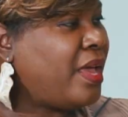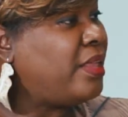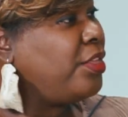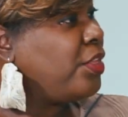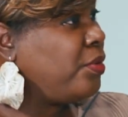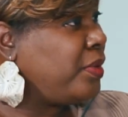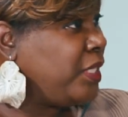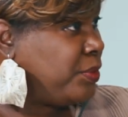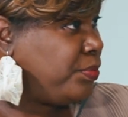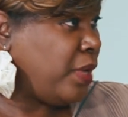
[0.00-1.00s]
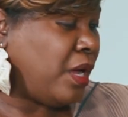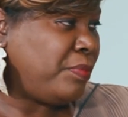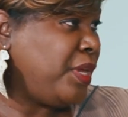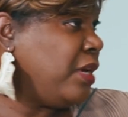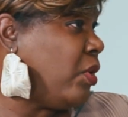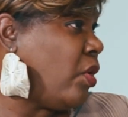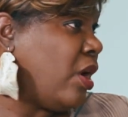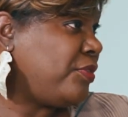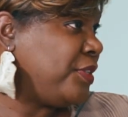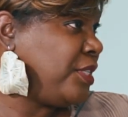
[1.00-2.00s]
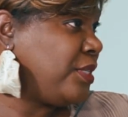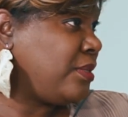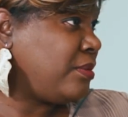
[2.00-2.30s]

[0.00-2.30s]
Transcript: And the third one is PMO office.